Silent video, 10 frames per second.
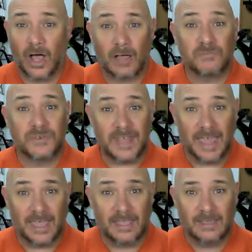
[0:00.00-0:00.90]
off
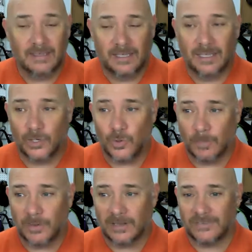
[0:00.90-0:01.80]
day, hitting you
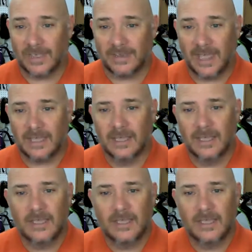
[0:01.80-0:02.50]
up on a Sunday,